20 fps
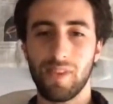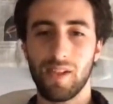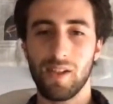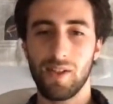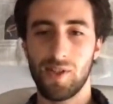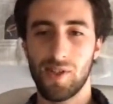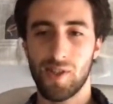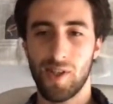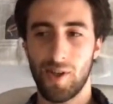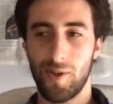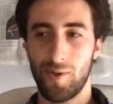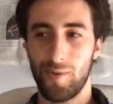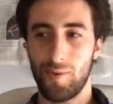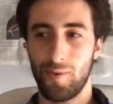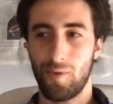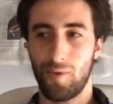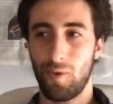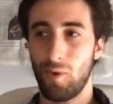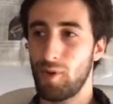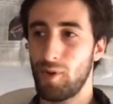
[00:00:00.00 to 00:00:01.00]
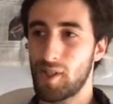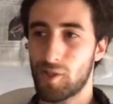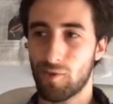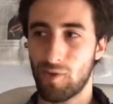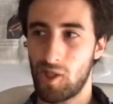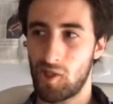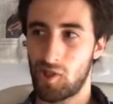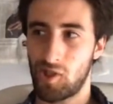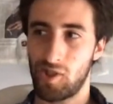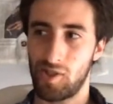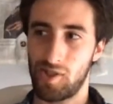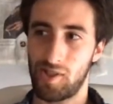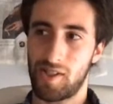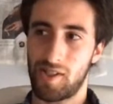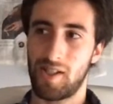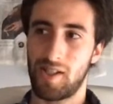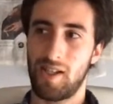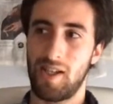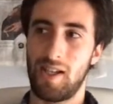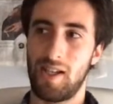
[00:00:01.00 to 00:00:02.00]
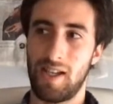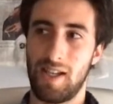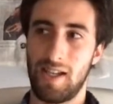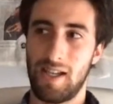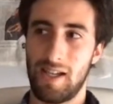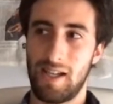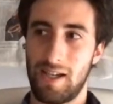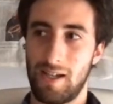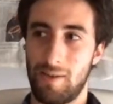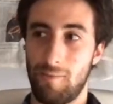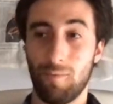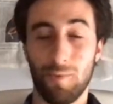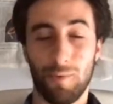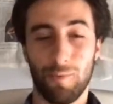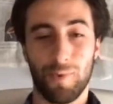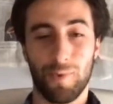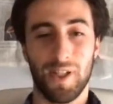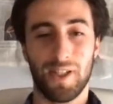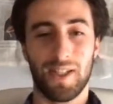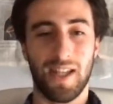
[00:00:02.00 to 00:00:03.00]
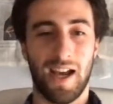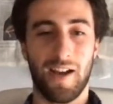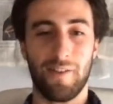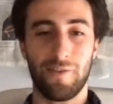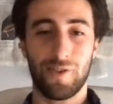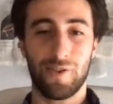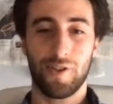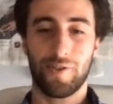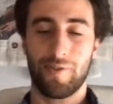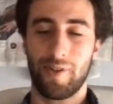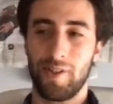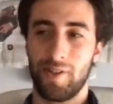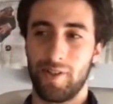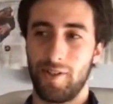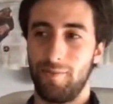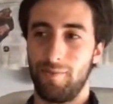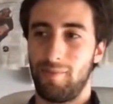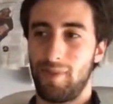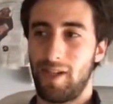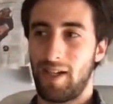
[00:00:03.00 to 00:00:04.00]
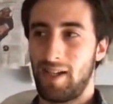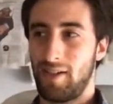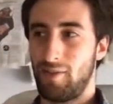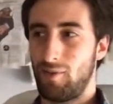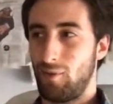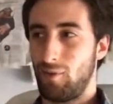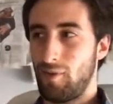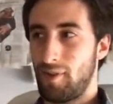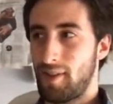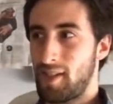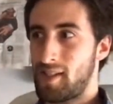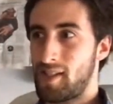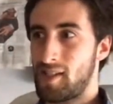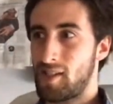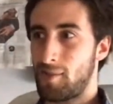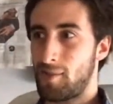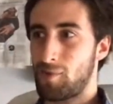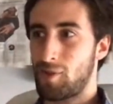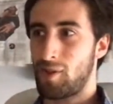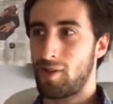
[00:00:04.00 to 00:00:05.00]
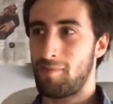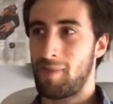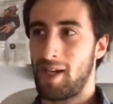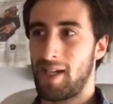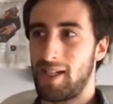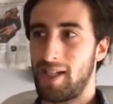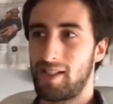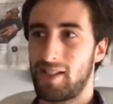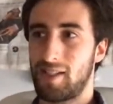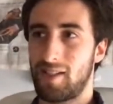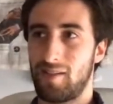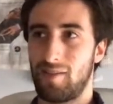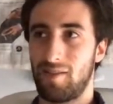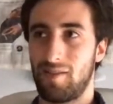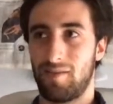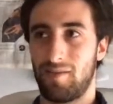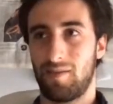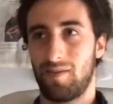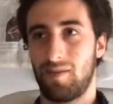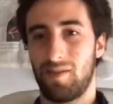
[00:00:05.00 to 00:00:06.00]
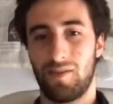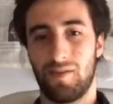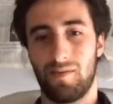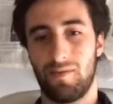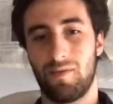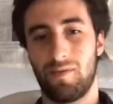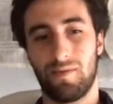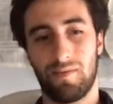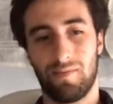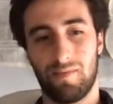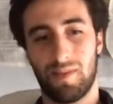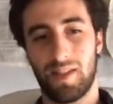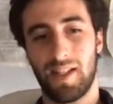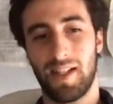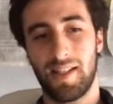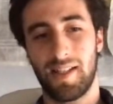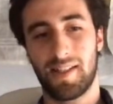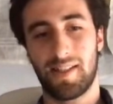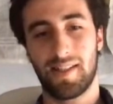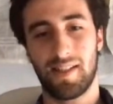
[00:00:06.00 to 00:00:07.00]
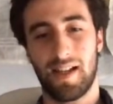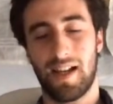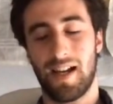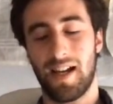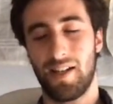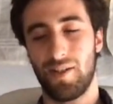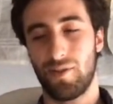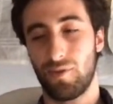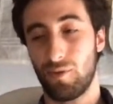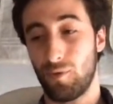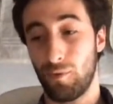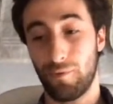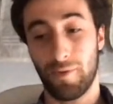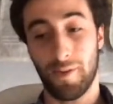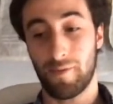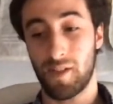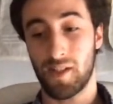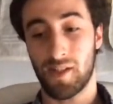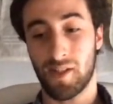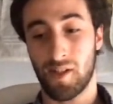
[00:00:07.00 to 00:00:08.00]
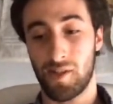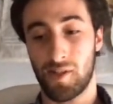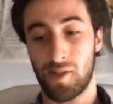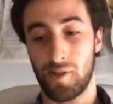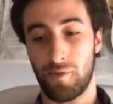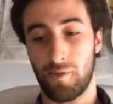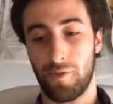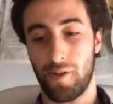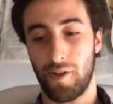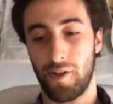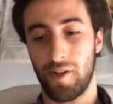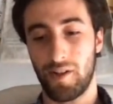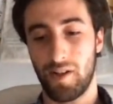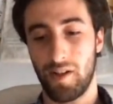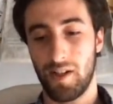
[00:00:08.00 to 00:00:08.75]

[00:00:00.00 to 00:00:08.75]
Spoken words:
So all these questions, well, we have to agree on them. And all of this is up to debate. This and all we've discussed so far,